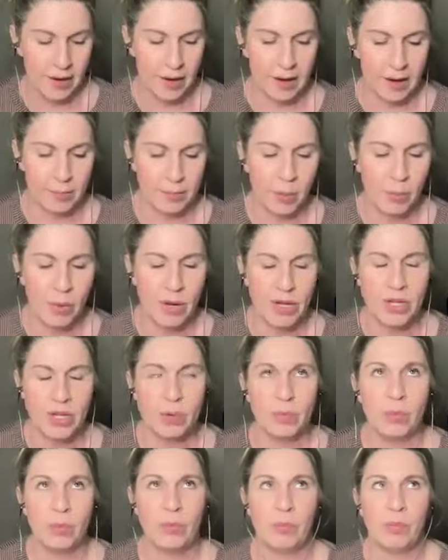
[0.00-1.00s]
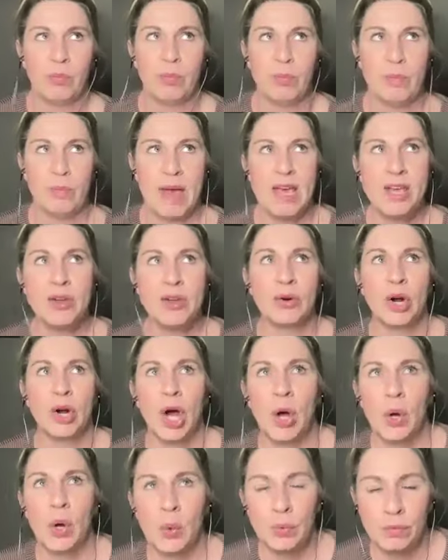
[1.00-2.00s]
But when you make your
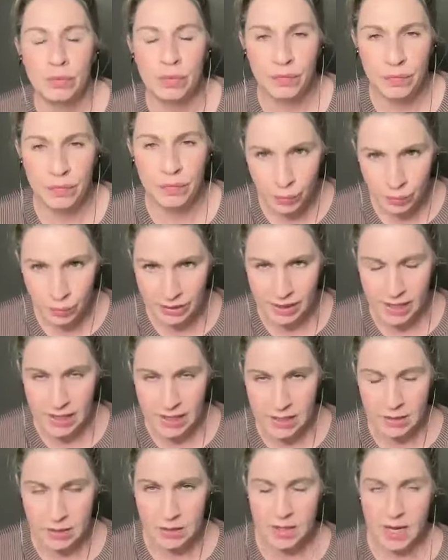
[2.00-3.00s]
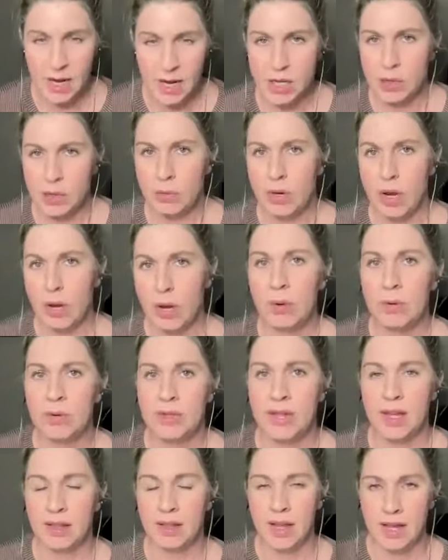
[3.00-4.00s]
own food list and you know
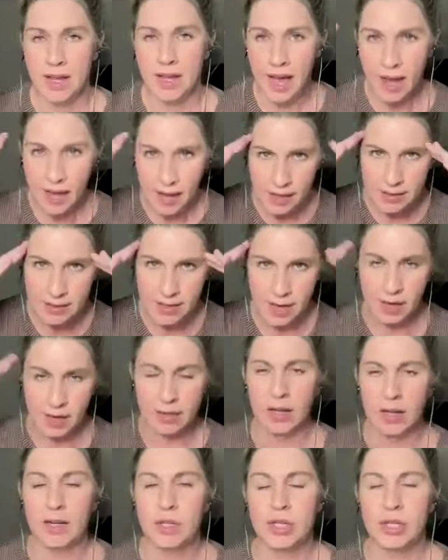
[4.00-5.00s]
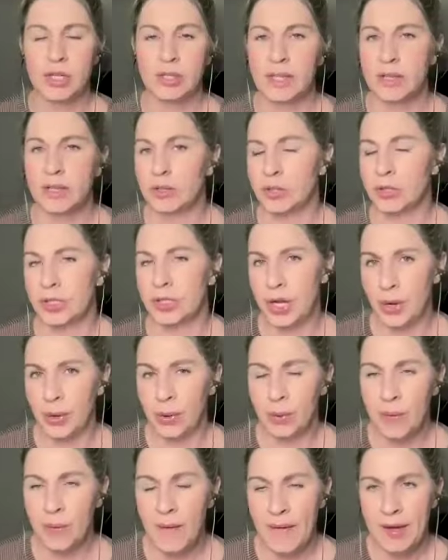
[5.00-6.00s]
that like, hey, psychologically, there's
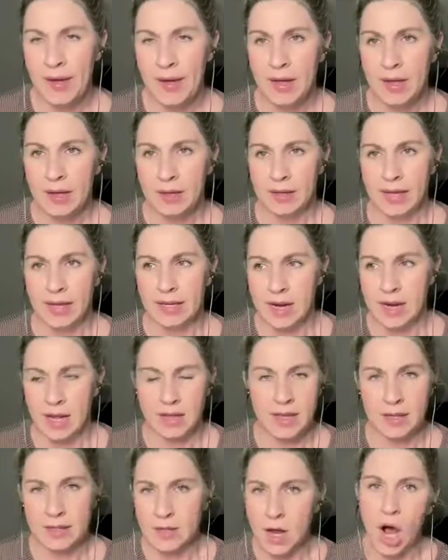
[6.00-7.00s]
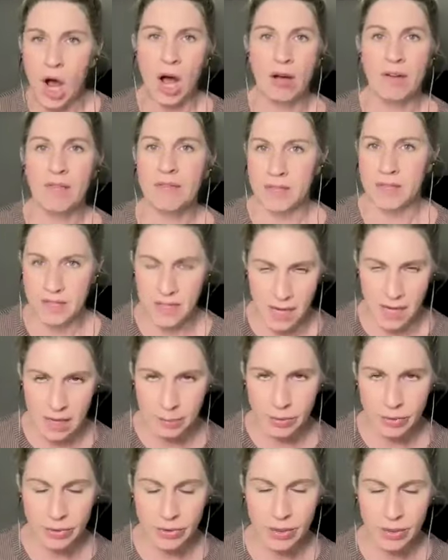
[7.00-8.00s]
no, like nothing's off the
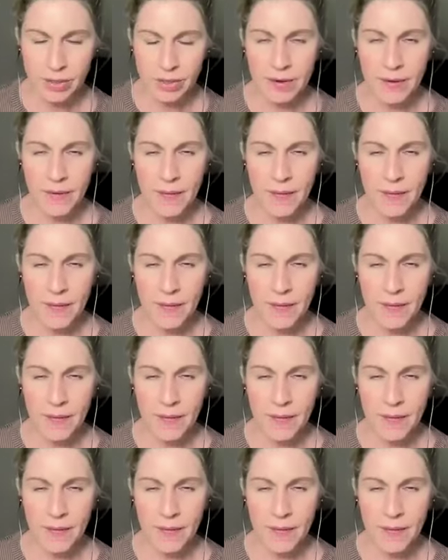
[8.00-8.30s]
table.